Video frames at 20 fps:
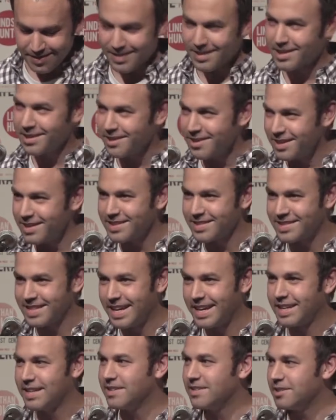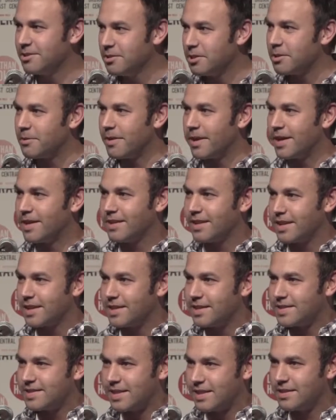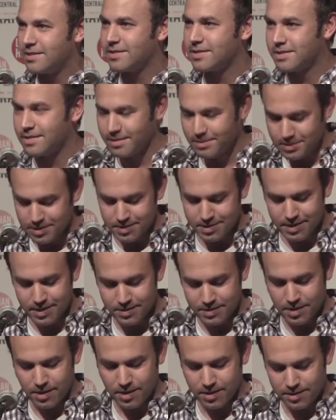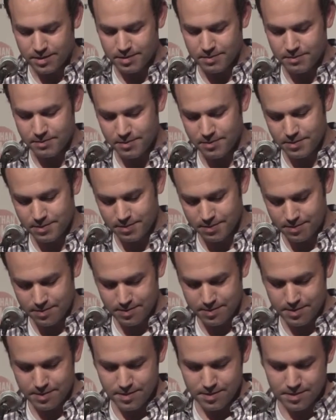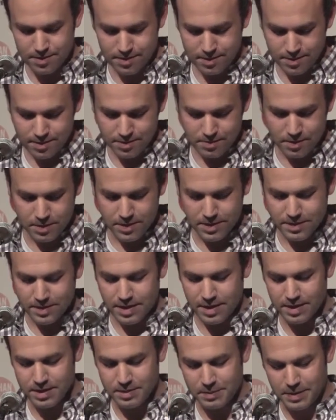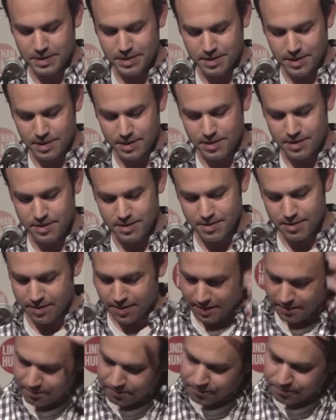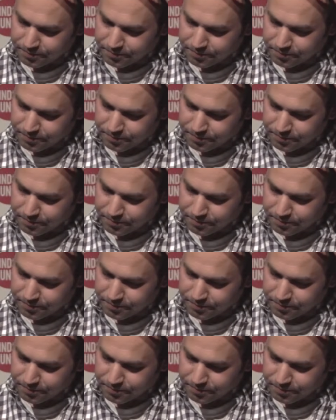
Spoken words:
Like, you think this guy can do it, right? Like, he sounds awesome. I want this guy as my son. All right.